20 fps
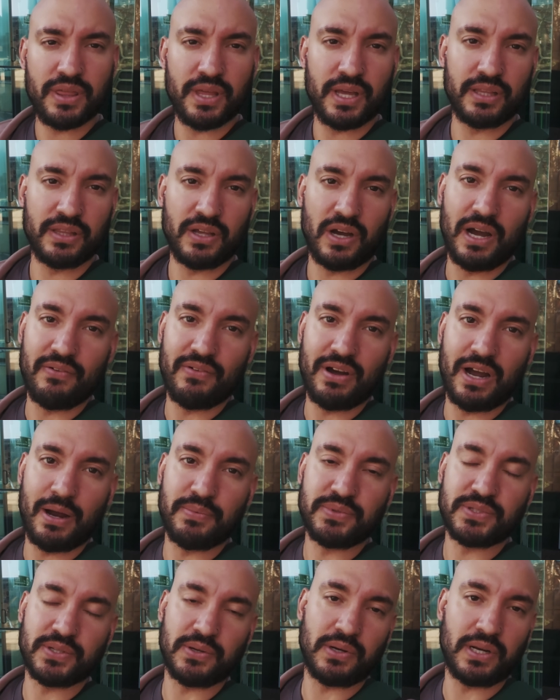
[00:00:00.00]
thing that I've
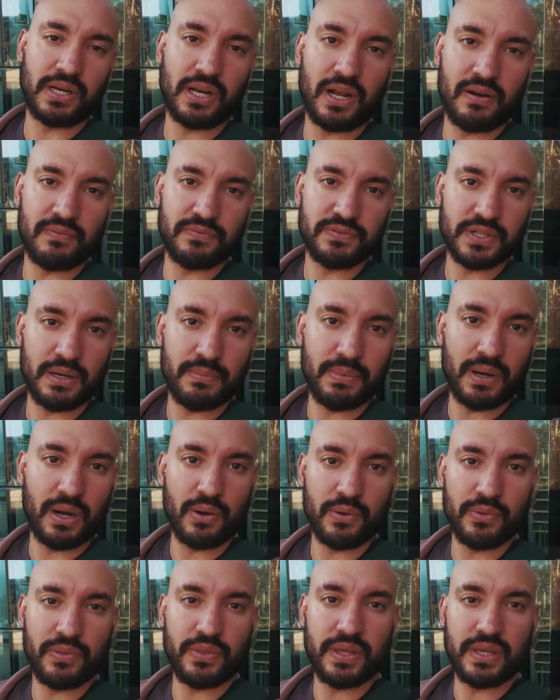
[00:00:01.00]
absolutely loved
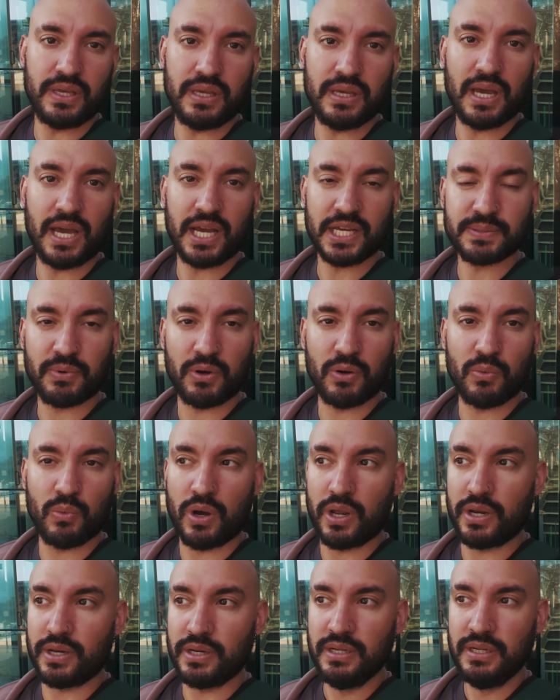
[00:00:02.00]
about the
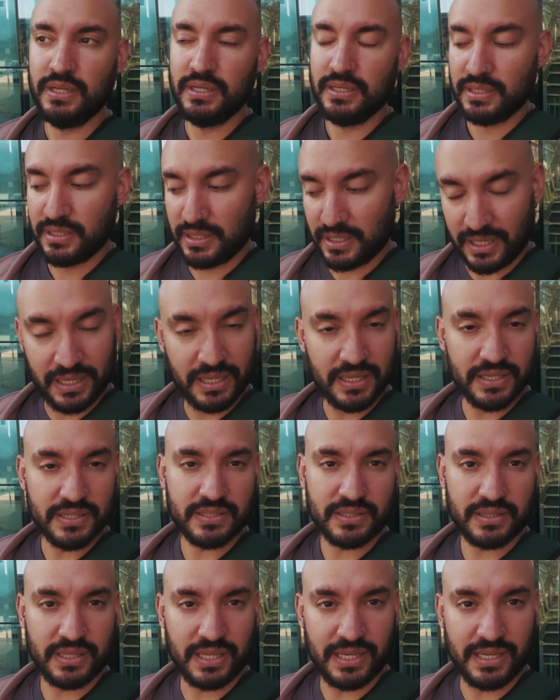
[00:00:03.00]
X-Pro1
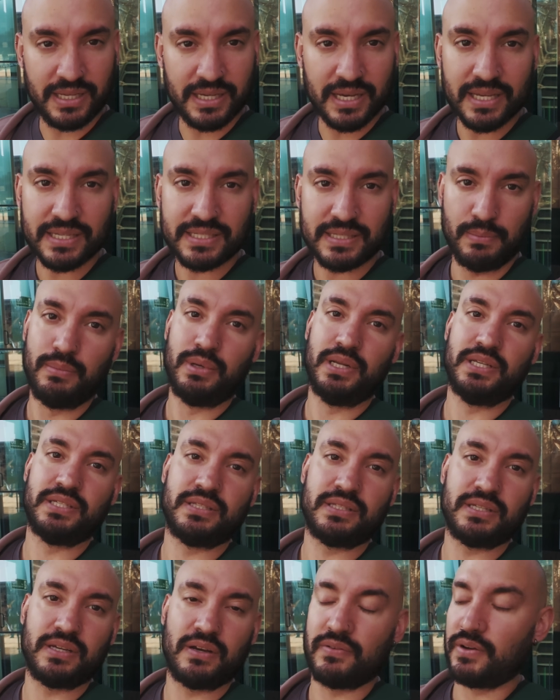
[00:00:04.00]
is the
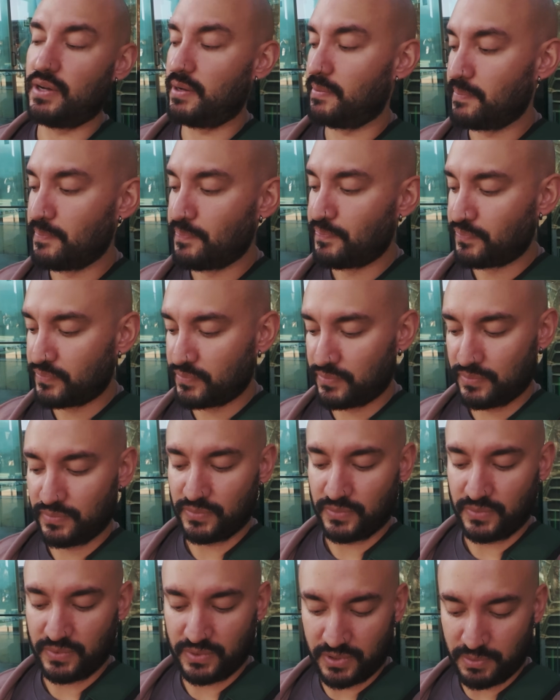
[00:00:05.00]
simplicity of it.
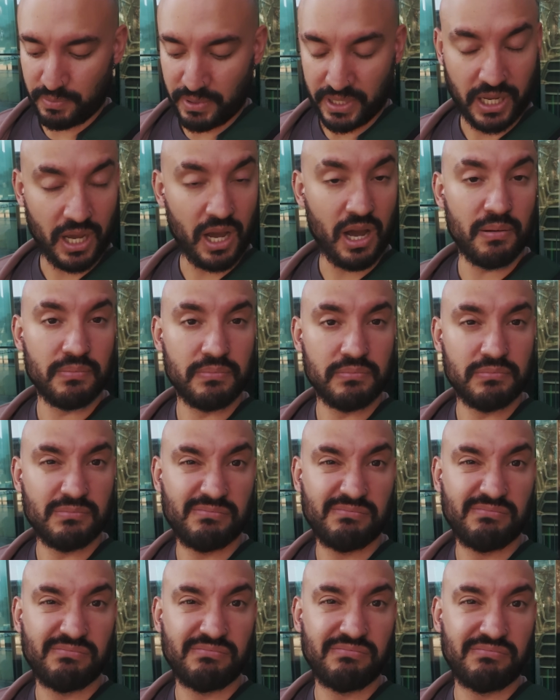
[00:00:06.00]
You pick it up,
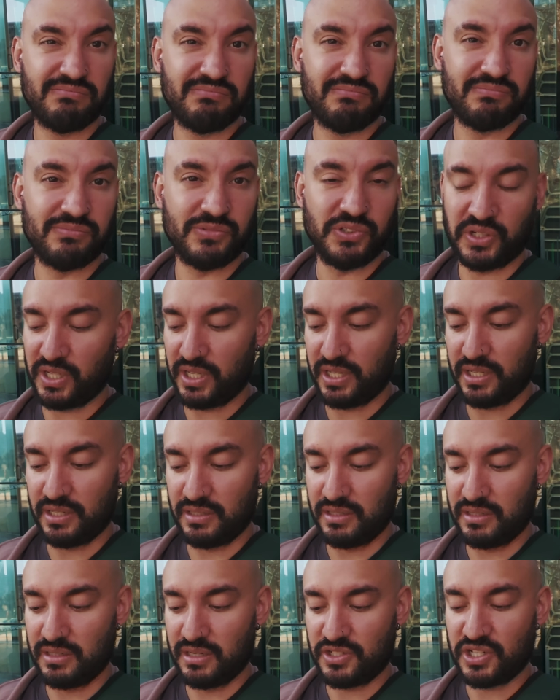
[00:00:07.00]
you can
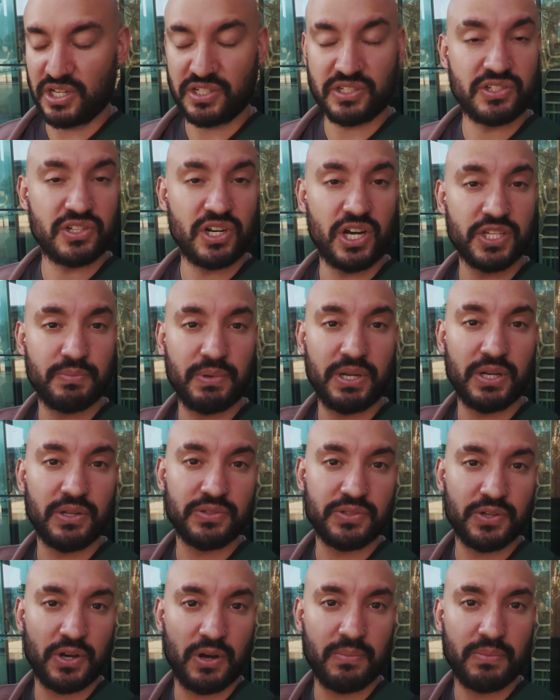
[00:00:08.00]
adjust the shutter speed
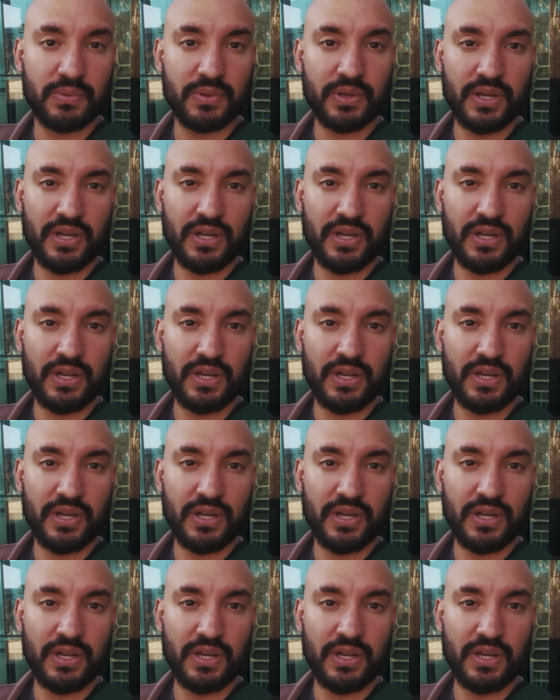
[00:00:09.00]
on top.